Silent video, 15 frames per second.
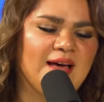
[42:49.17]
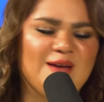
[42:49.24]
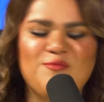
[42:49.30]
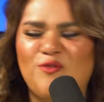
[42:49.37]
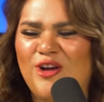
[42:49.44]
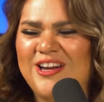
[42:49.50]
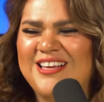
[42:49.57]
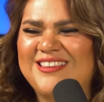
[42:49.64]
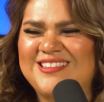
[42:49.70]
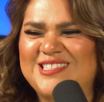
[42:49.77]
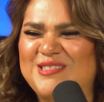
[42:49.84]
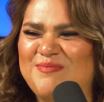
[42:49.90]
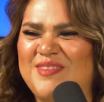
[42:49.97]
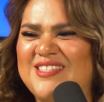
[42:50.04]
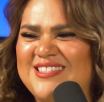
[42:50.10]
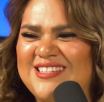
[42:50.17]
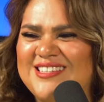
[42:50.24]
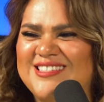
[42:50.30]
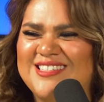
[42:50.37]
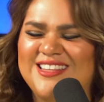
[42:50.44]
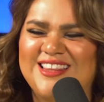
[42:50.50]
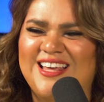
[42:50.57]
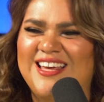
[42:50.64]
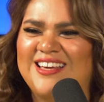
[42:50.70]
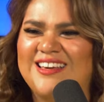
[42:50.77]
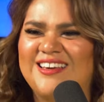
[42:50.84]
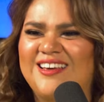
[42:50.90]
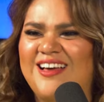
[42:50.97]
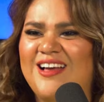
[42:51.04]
I'm running this business and like,